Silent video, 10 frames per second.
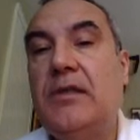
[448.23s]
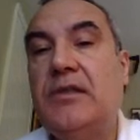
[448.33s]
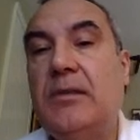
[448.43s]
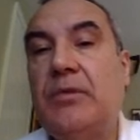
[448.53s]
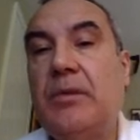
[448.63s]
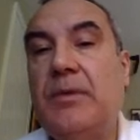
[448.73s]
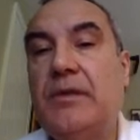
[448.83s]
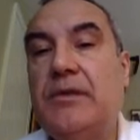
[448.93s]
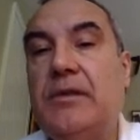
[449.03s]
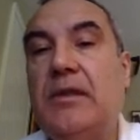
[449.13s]
SRAM
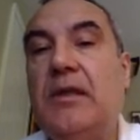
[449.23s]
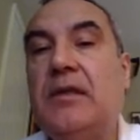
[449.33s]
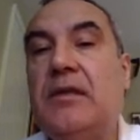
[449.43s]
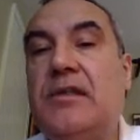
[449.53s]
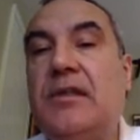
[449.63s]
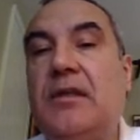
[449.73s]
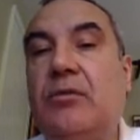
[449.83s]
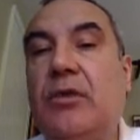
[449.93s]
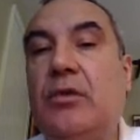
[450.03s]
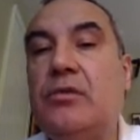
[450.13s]
capacity, increasing the
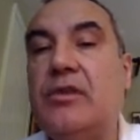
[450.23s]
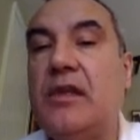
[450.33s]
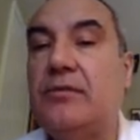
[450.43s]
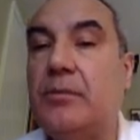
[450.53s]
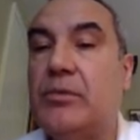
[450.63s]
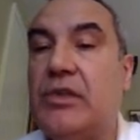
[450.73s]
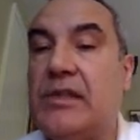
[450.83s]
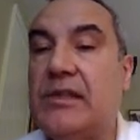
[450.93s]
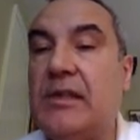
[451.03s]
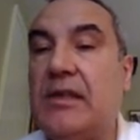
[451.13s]
window size from
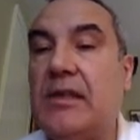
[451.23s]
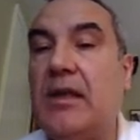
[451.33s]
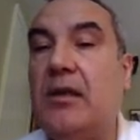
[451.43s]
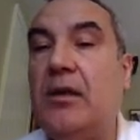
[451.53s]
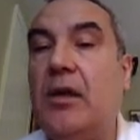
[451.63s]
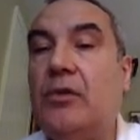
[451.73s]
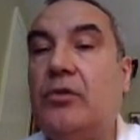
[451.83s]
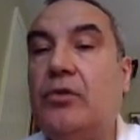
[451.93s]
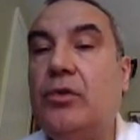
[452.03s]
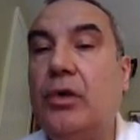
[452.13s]
16K
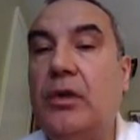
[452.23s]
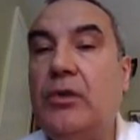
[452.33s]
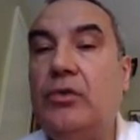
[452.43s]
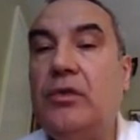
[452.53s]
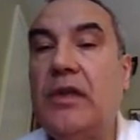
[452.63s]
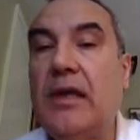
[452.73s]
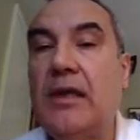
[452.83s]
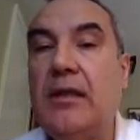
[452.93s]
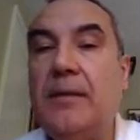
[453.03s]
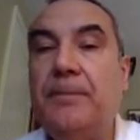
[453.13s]
to
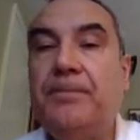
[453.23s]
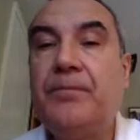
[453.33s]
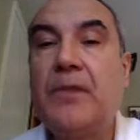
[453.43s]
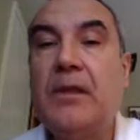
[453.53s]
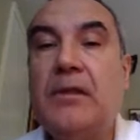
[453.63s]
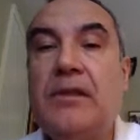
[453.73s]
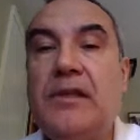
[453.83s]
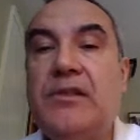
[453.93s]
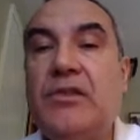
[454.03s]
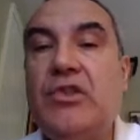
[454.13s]
32K
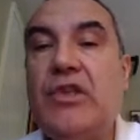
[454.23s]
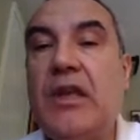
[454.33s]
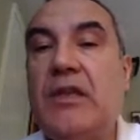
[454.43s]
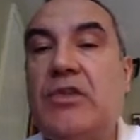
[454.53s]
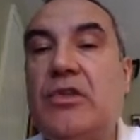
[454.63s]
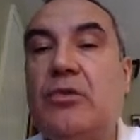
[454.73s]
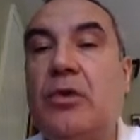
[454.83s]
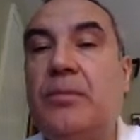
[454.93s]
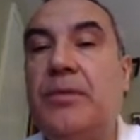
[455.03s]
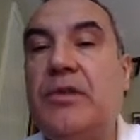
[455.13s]
doesn't change the
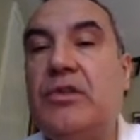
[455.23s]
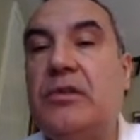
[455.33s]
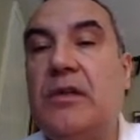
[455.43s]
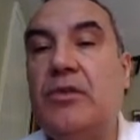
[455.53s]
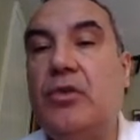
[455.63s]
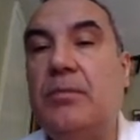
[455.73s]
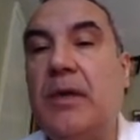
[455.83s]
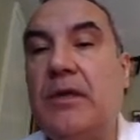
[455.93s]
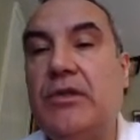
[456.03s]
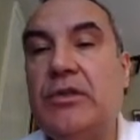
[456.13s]
compression ratio
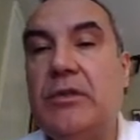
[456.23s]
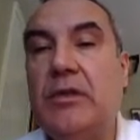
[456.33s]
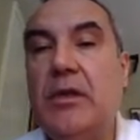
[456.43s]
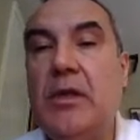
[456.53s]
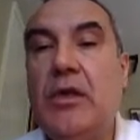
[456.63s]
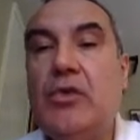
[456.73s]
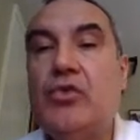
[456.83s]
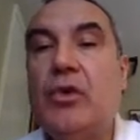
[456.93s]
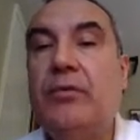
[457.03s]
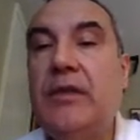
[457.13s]
much.
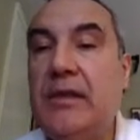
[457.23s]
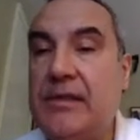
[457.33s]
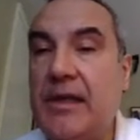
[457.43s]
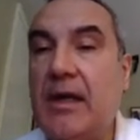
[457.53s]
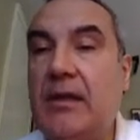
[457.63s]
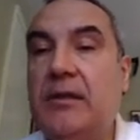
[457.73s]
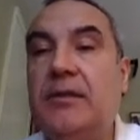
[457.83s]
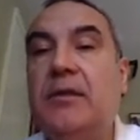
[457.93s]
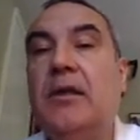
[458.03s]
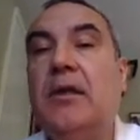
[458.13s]
So we decided
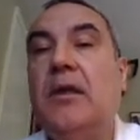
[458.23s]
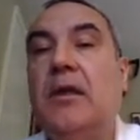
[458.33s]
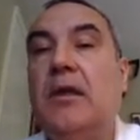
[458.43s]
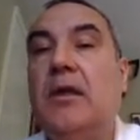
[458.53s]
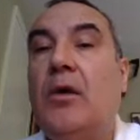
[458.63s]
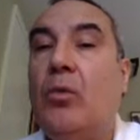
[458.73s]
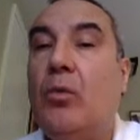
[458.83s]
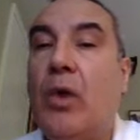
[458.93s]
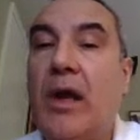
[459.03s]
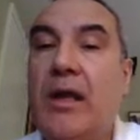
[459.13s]

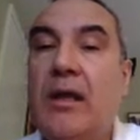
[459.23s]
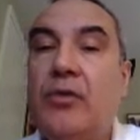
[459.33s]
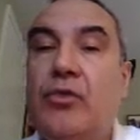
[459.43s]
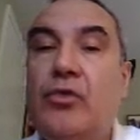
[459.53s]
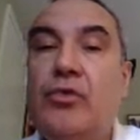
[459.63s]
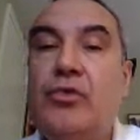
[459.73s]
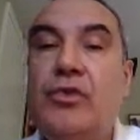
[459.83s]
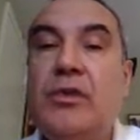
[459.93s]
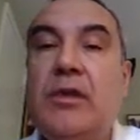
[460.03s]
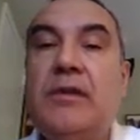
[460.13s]
why not use
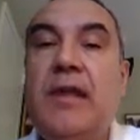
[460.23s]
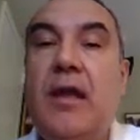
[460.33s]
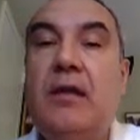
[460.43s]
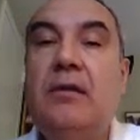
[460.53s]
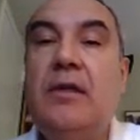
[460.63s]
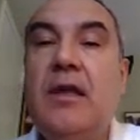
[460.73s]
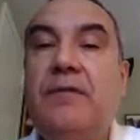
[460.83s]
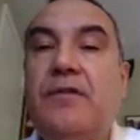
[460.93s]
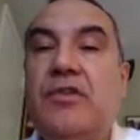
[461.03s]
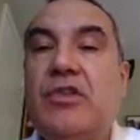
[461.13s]
the area
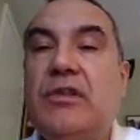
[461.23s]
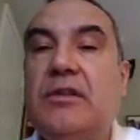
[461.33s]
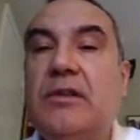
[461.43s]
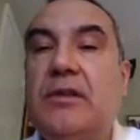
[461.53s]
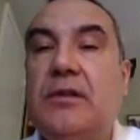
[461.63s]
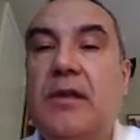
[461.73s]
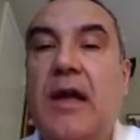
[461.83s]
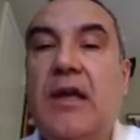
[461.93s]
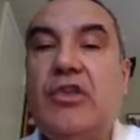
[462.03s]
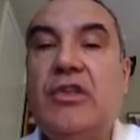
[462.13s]
efficient
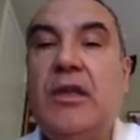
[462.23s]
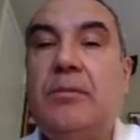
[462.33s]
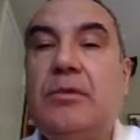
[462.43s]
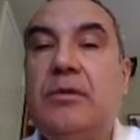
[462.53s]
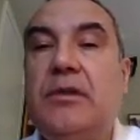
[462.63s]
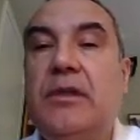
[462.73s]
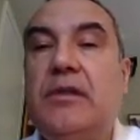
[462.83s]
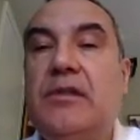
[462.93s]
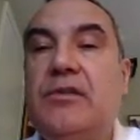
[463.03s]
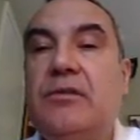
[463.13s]
hash table in
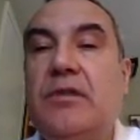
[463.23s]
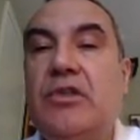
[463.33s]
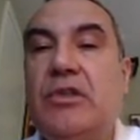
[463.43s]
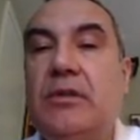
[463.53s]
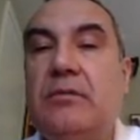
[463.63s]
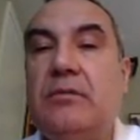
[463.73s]
this region